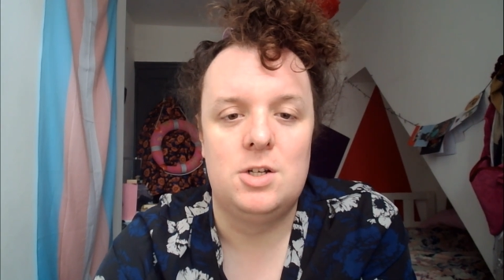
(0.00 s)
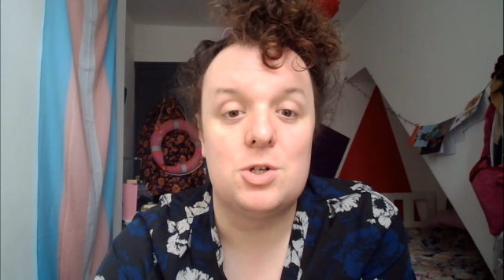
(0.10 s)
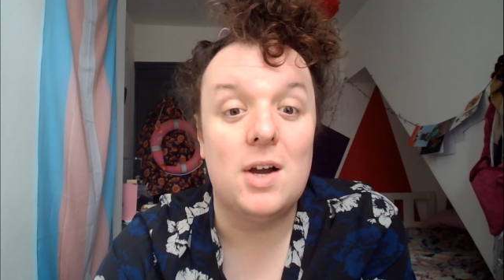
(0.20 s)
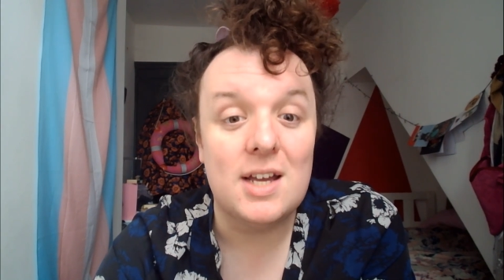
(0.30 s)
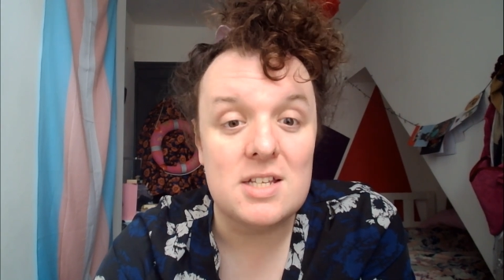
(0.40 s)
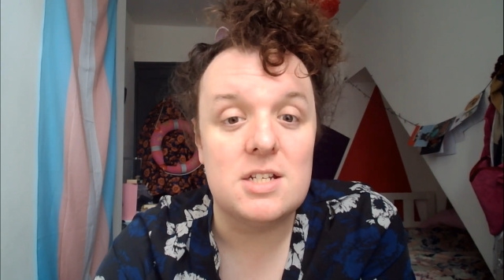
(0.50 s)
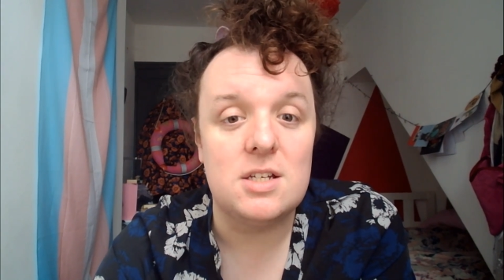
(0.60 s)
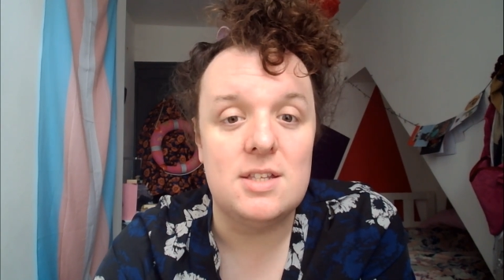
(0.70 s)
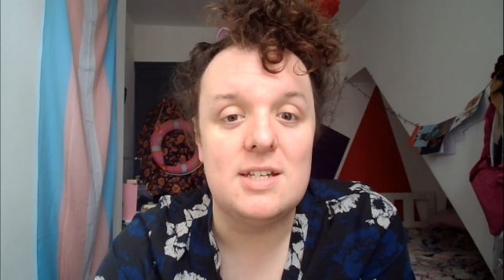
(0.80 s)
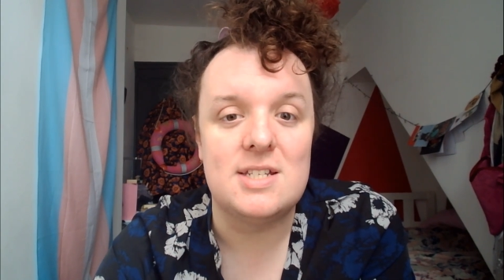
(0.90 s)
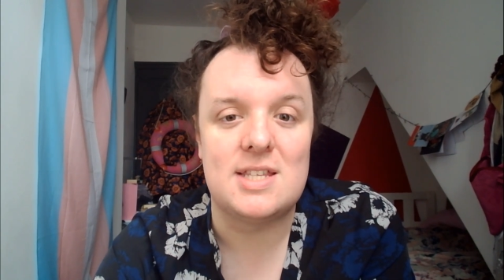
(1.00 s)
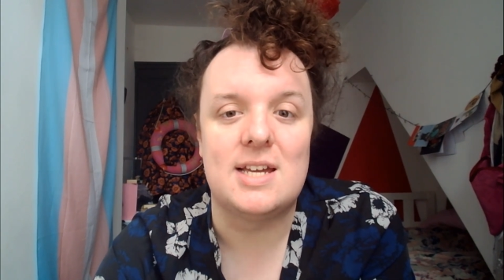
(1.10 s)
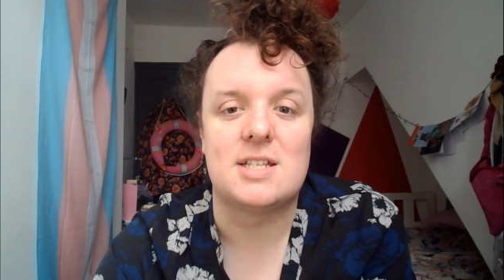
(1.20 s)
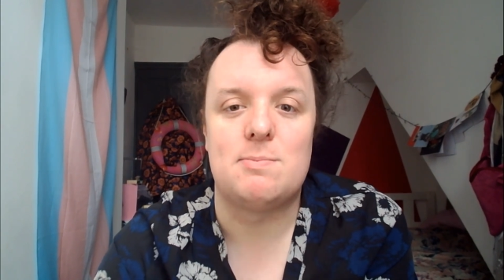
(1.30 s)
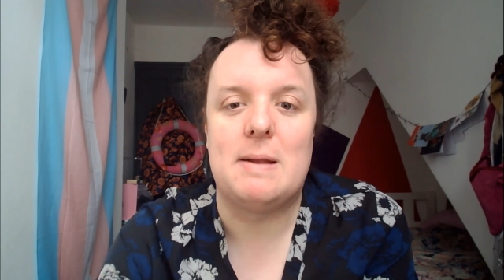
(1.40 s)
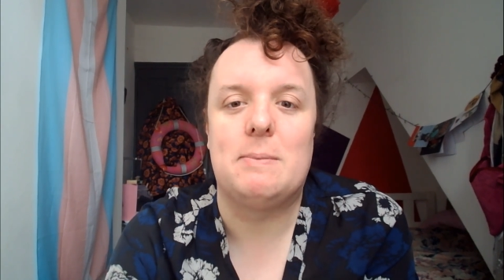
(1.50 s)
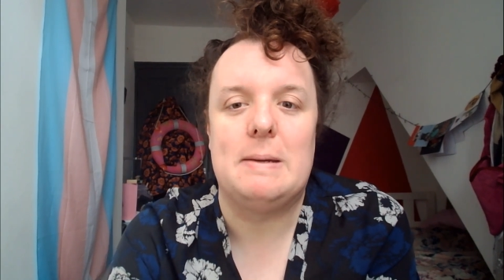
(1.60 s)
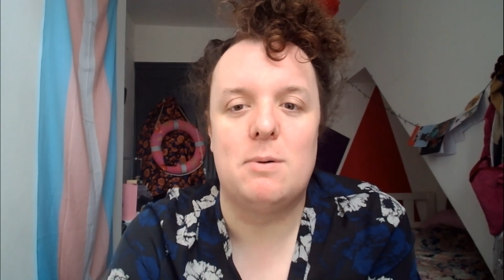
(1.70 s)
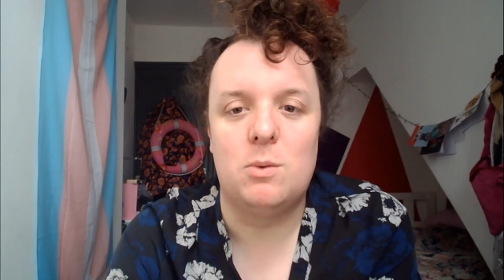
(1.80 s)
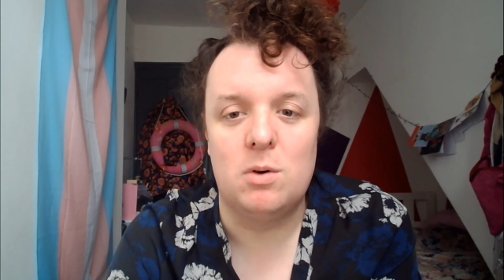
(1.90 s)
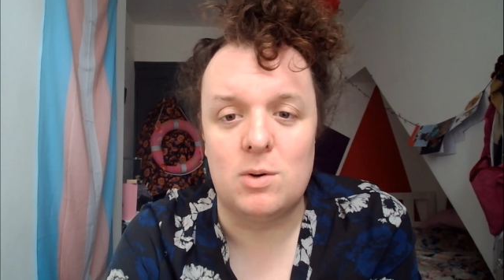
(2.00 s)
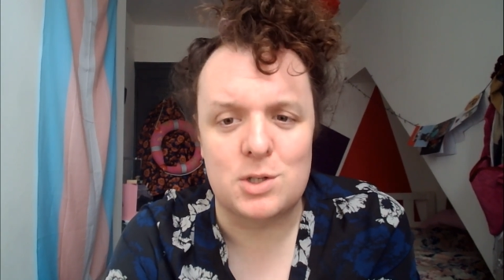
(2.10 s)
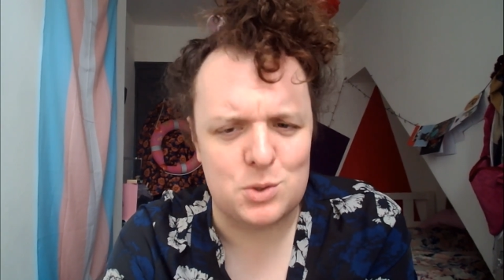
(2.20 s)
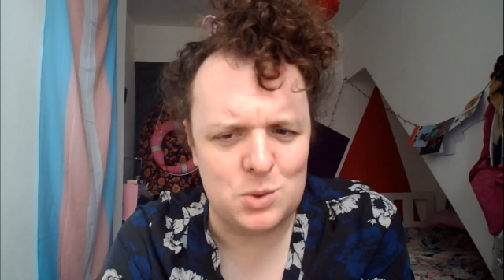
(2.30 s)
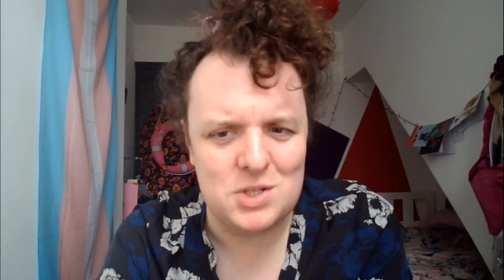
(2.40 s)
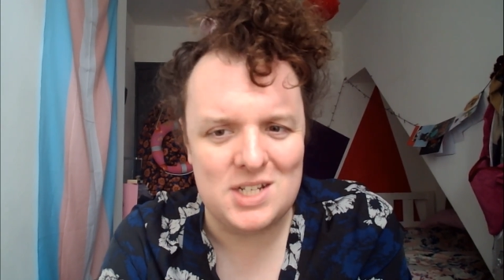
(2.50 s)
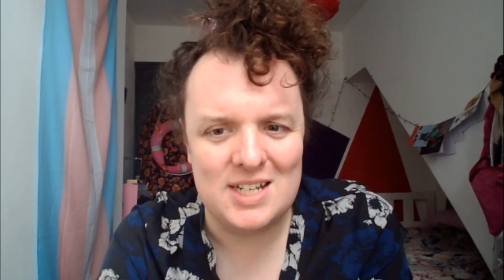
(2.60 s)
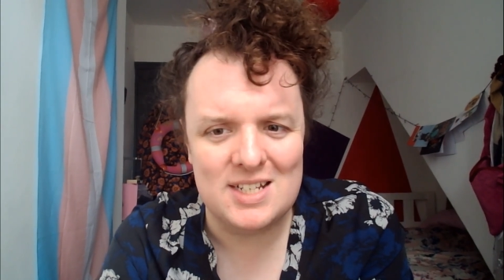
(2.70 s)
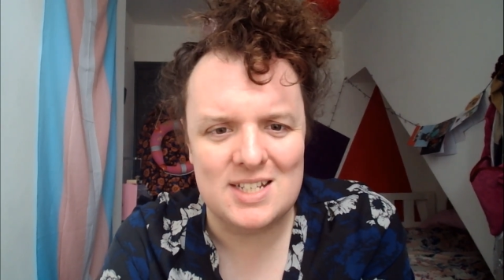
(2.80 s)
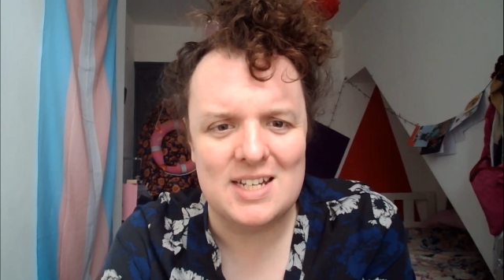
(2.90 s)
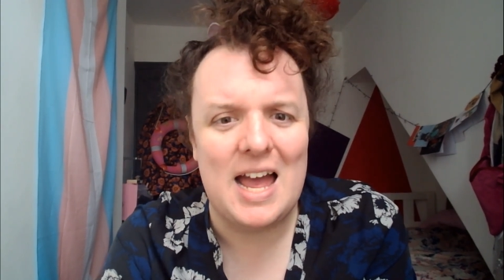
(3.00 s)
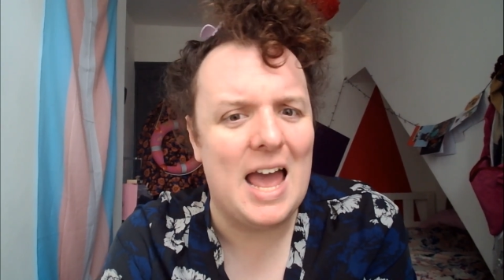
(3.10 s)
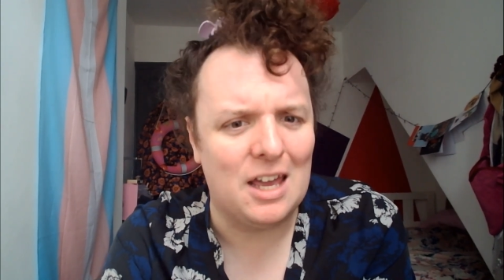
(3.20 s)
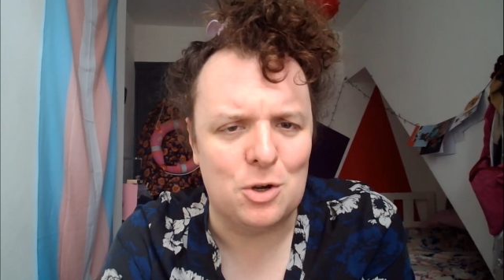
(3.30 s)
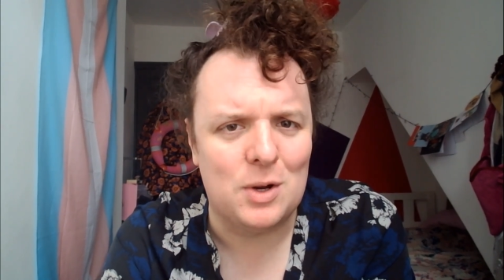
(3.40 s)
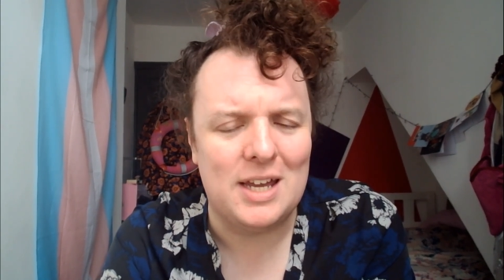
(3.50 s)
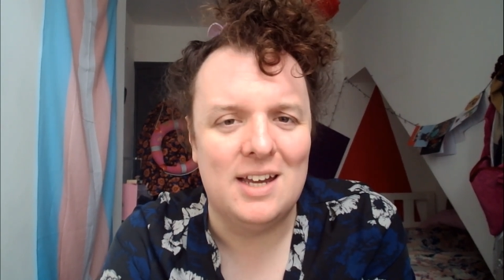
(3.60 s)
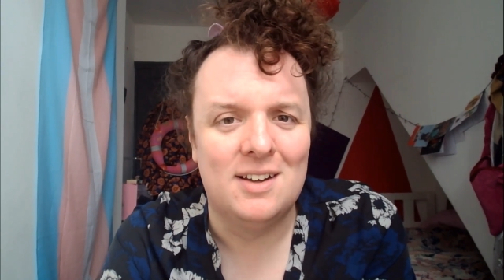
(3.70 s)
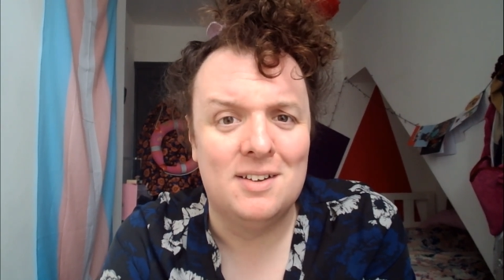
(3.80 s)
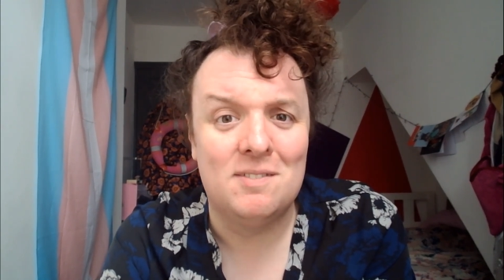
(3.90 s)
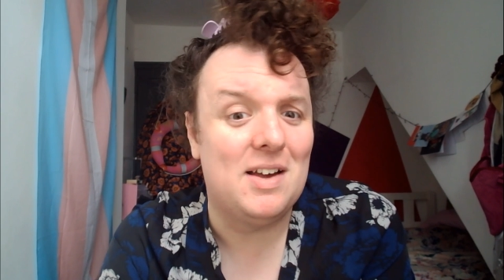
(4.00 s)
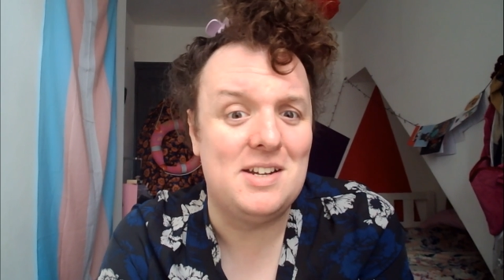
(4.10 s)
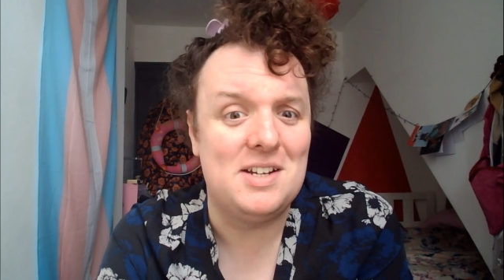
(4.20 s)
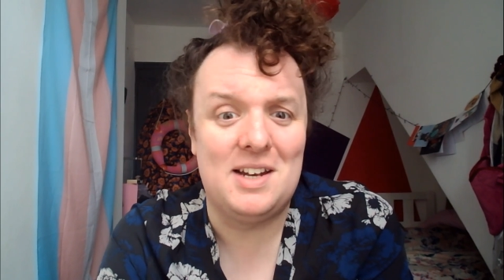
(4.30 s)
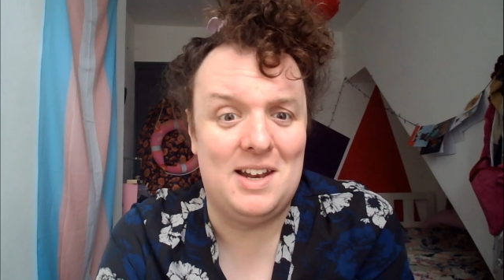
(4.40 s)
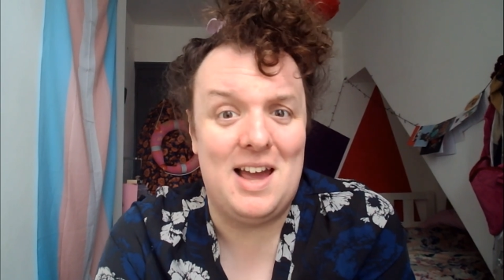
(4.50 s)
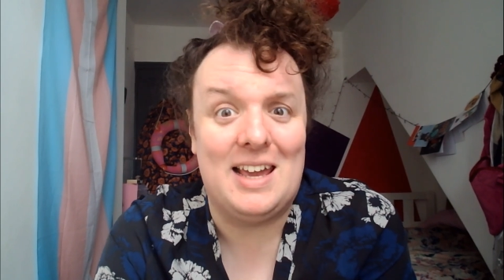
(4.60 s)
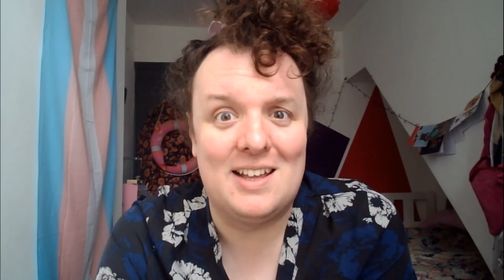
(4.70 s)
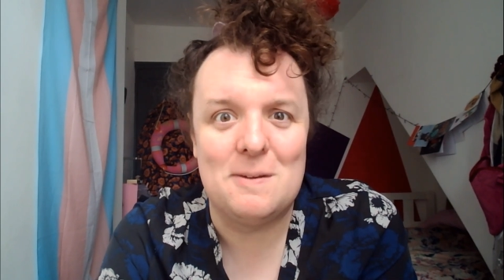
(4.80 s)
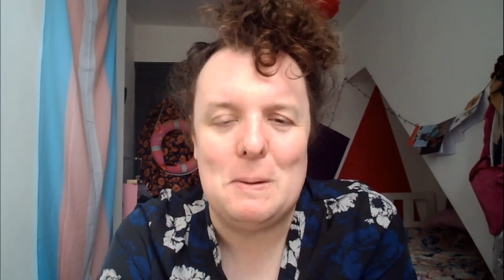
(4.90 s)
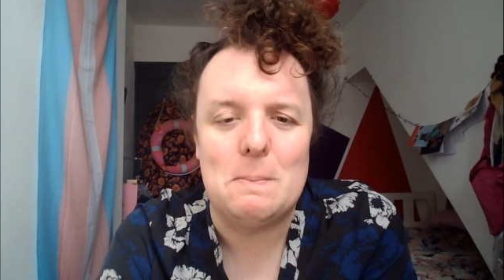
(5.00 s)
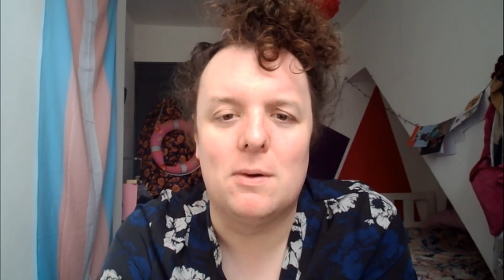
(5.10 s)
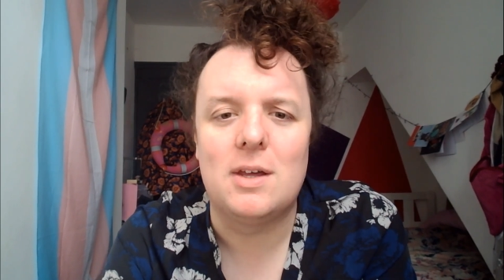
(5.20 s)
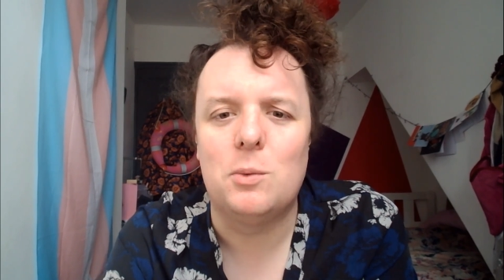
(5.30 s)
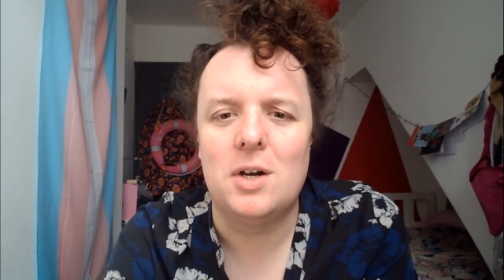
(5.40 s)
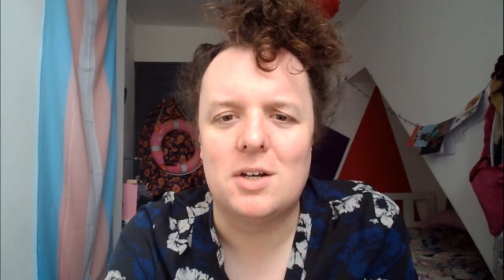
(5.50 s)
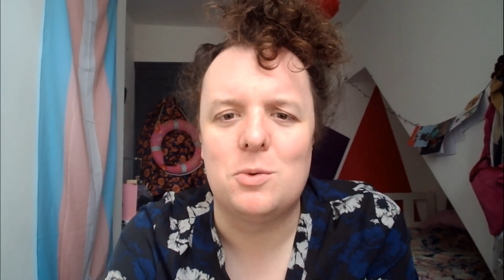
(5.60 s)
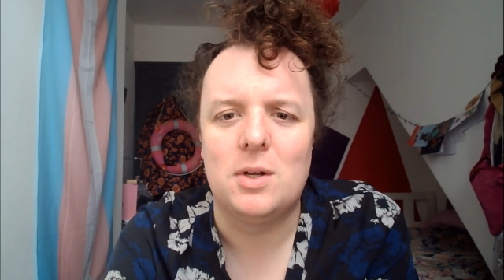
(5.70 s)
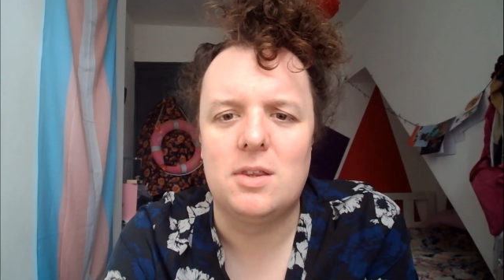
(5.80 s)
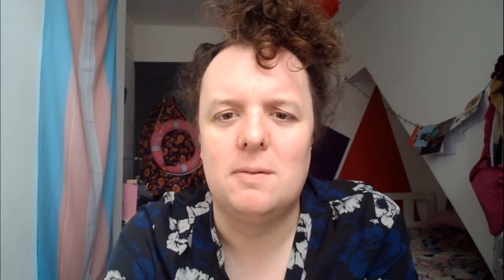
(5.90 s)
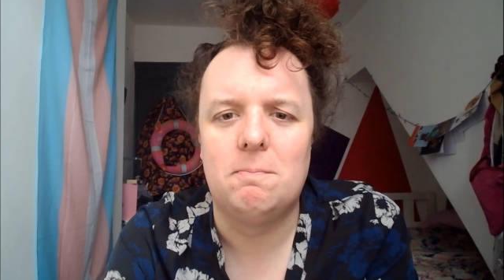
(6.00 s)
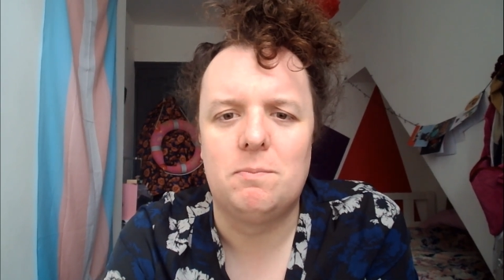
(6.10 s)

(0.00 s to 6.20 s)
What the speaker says: Trying to do these things meant people were exhausted, angry, and didn't like the people they worked with.